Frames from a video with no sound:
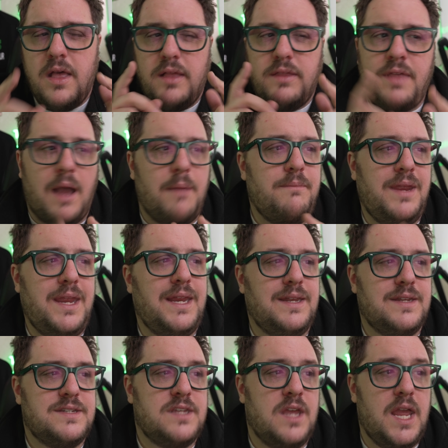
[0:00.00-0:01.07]
That
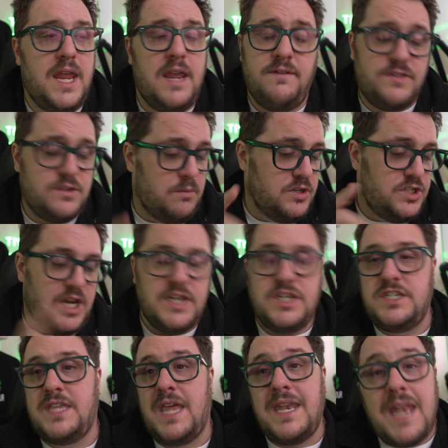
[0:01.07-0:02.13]
means that if someone
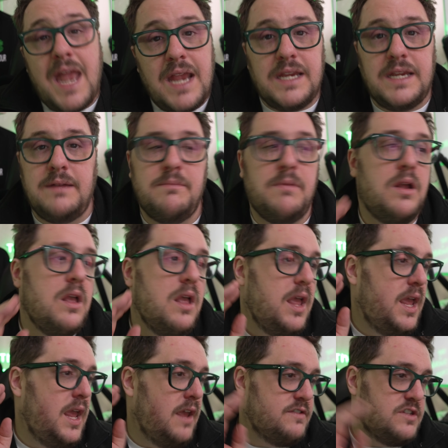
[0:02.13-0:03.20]
changes their name,
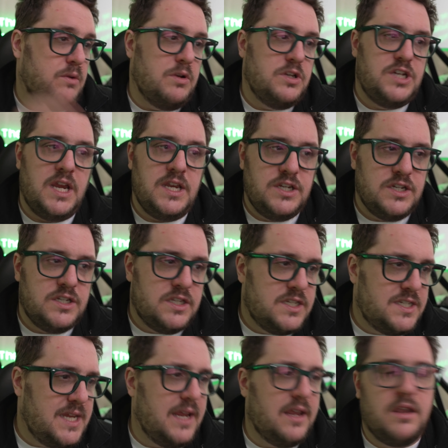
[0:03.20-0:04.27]
if someone changes the
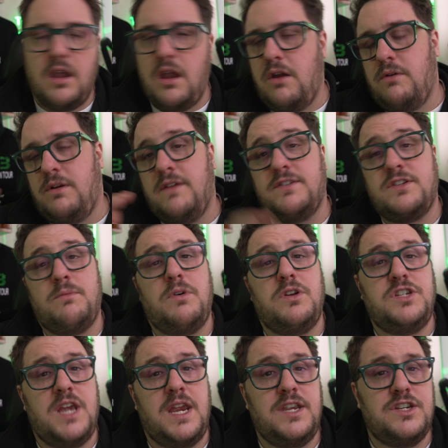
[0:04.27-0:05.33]
SIC code, if someone
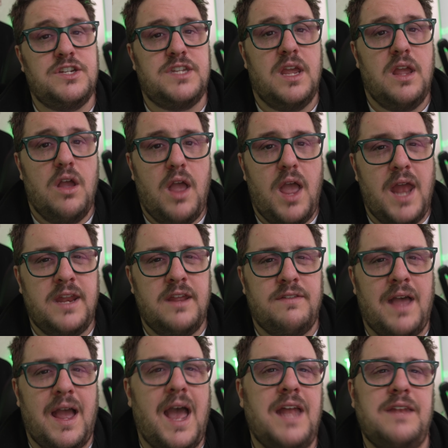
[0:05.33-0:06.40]
changes any of
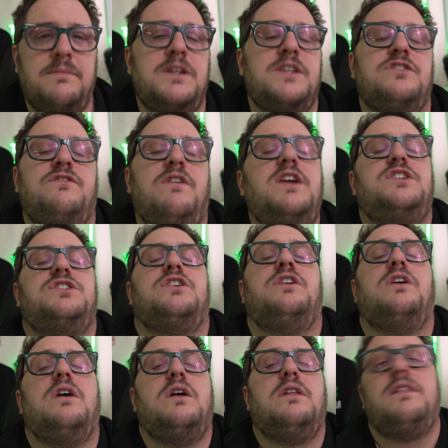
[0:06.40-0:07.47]
that administration,
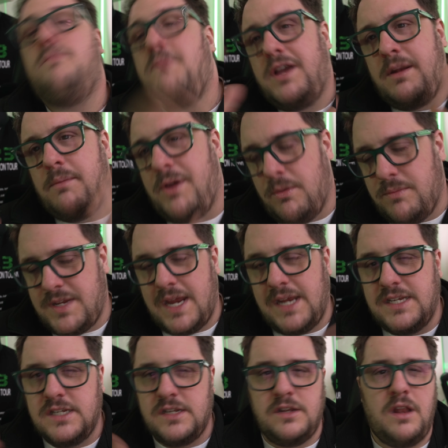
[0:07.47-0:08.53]
then we're going to be
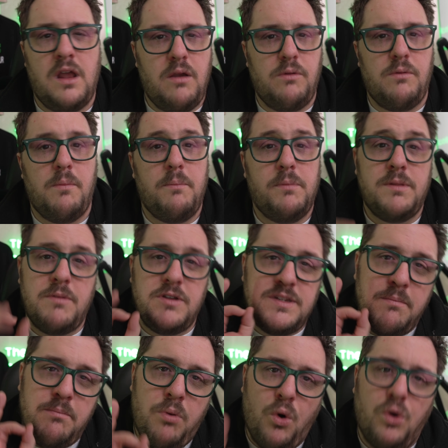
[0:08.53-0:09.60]
updated and known. But the most
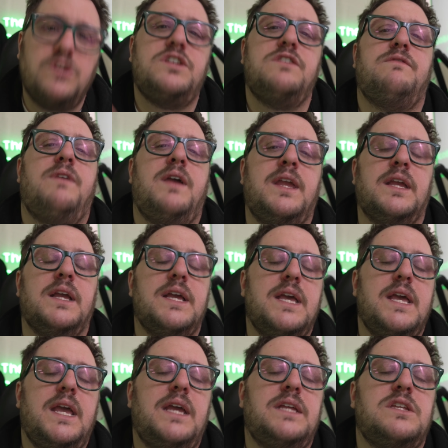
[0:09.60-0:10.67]
important thing
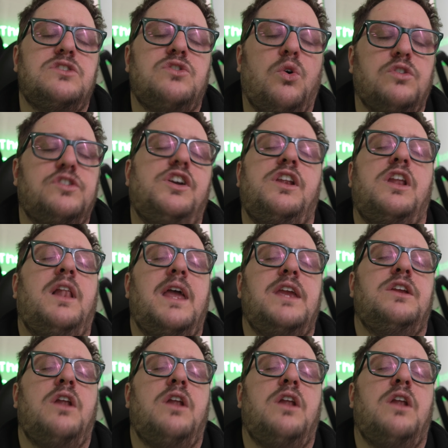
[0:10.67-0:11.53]
is it's also going to let you